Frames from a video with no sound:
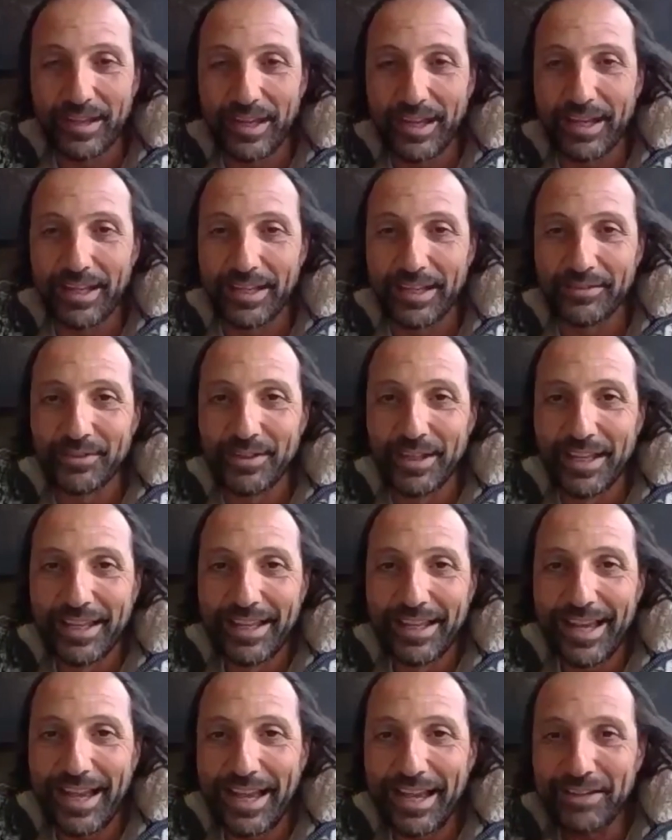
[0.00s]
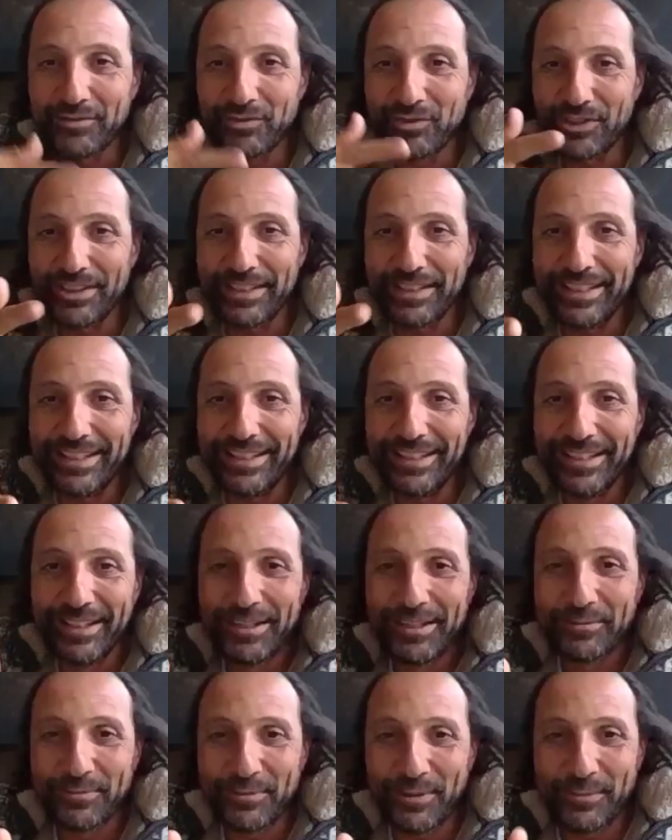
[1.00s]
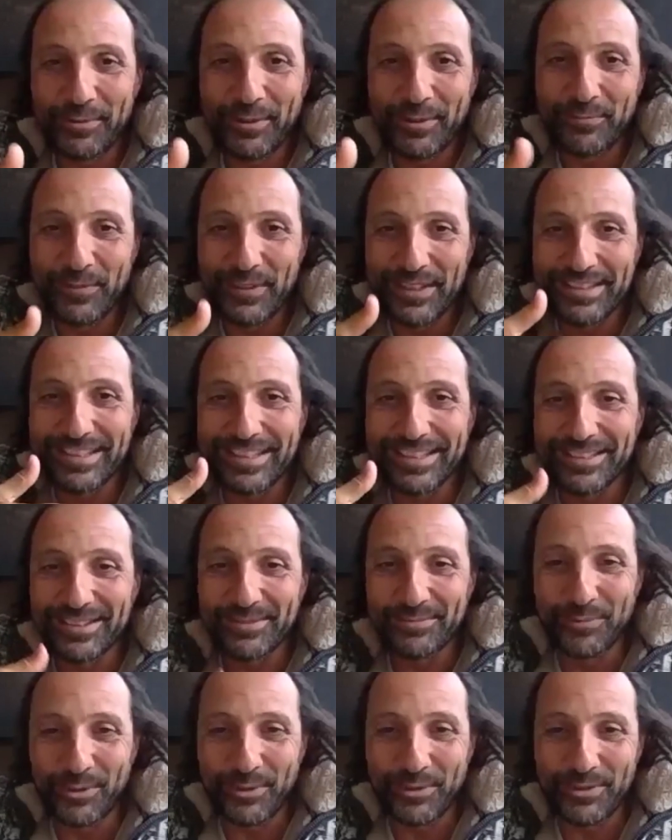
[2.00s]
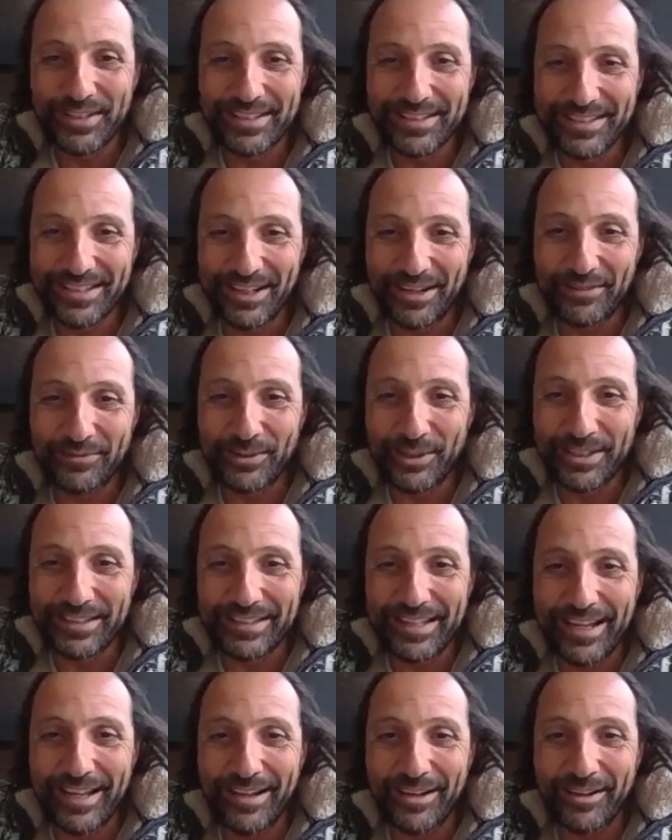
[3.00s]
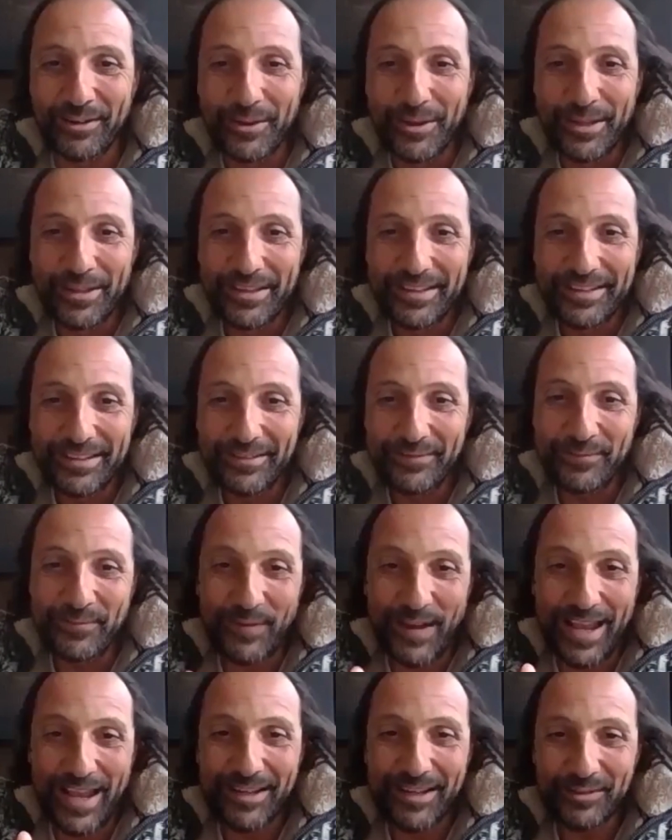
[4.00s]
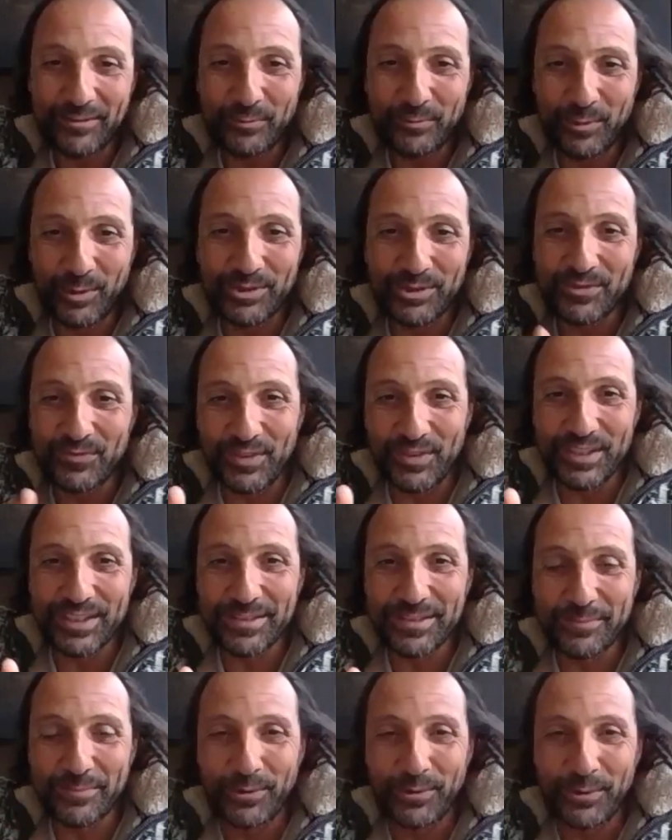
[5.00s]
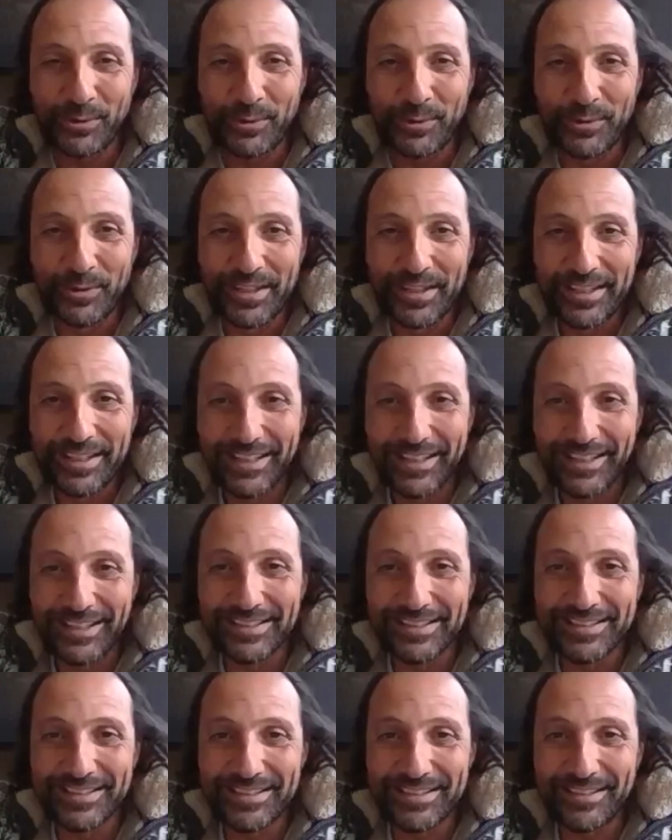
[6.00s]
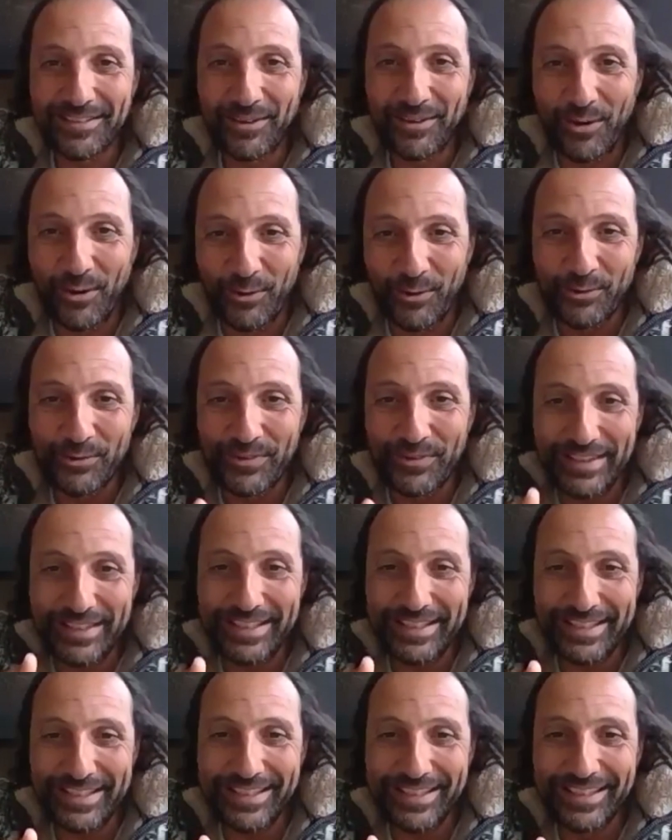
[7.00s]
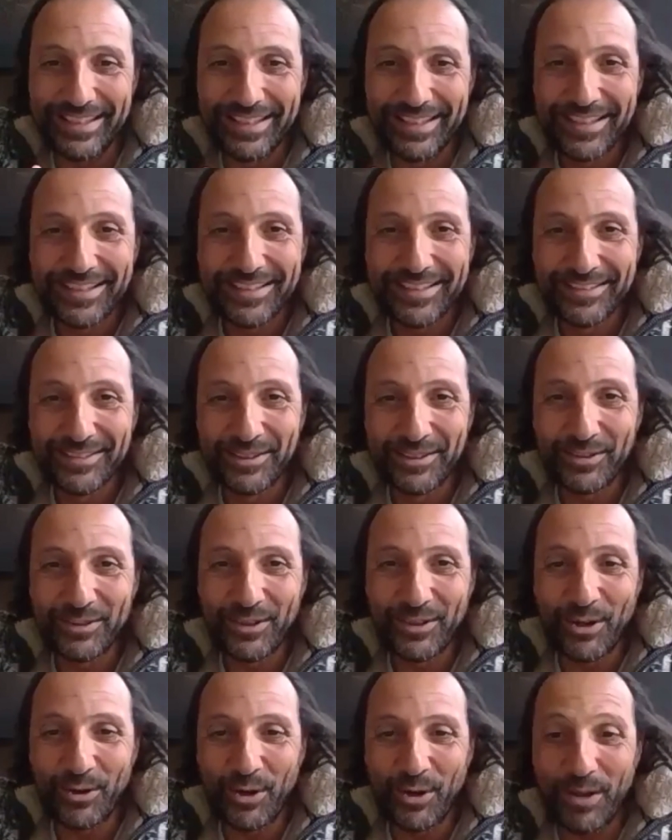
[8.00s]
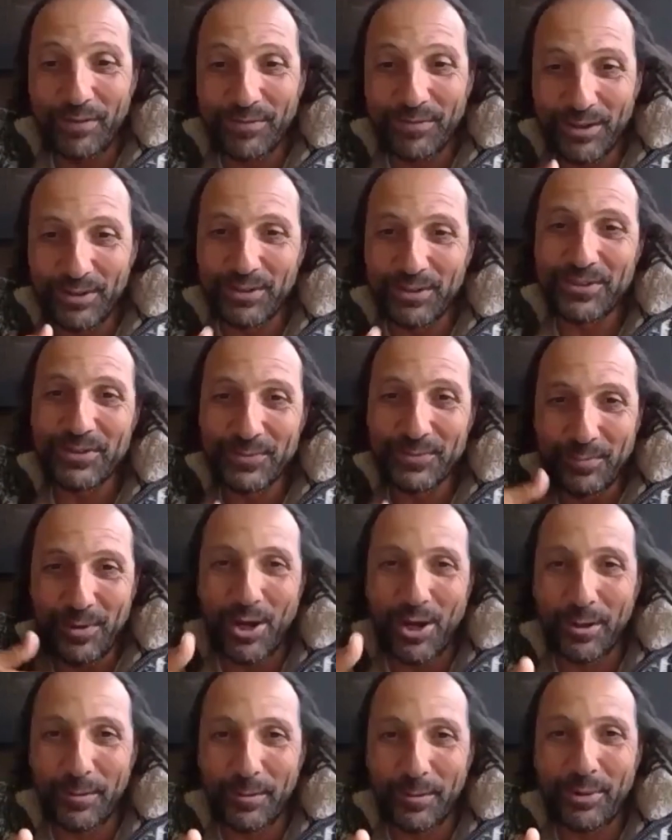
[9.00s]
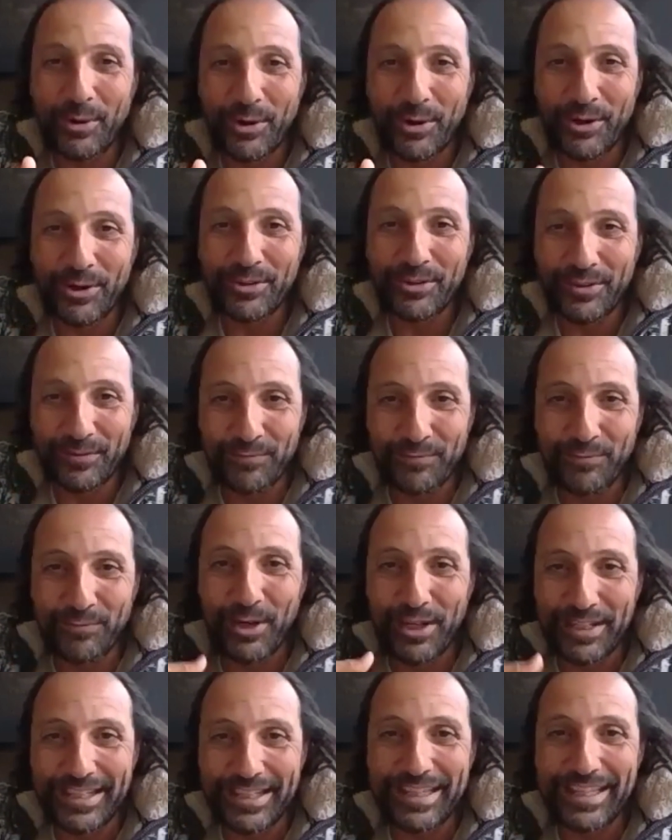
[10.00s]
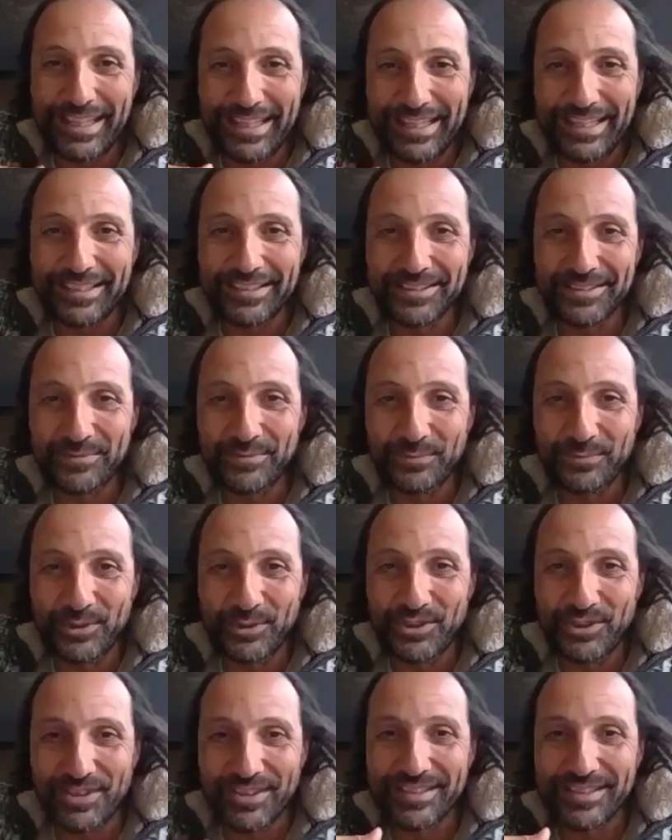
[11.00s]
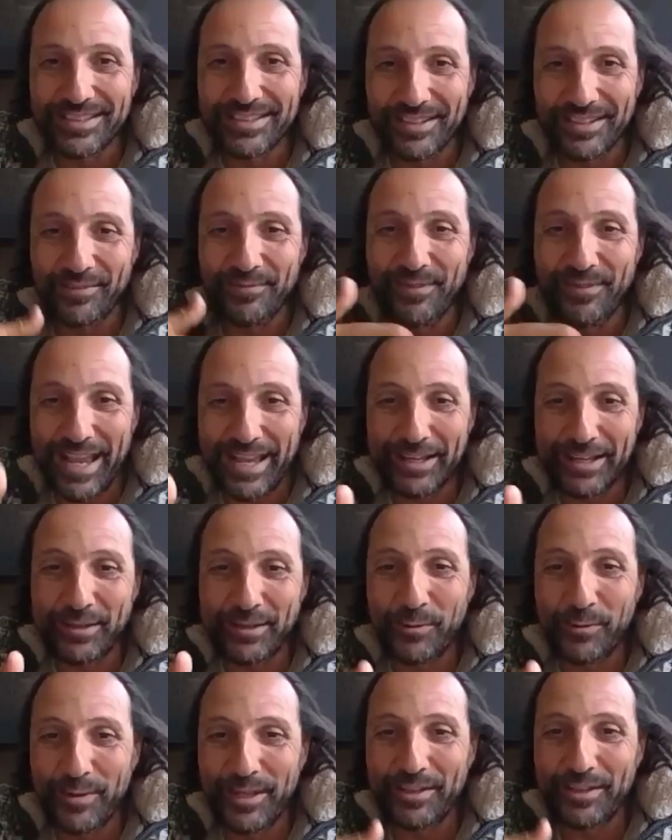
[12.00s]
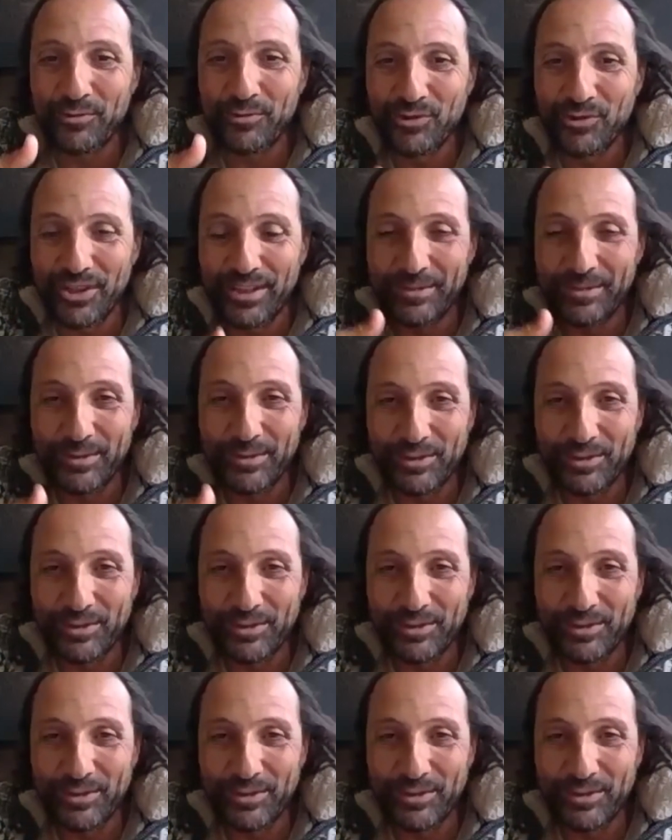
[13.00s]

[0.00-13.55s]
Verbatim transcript: And actually, from the physics we're discovering now, in fact, what's visible is only you know a very small part of what is which is the vacuum energy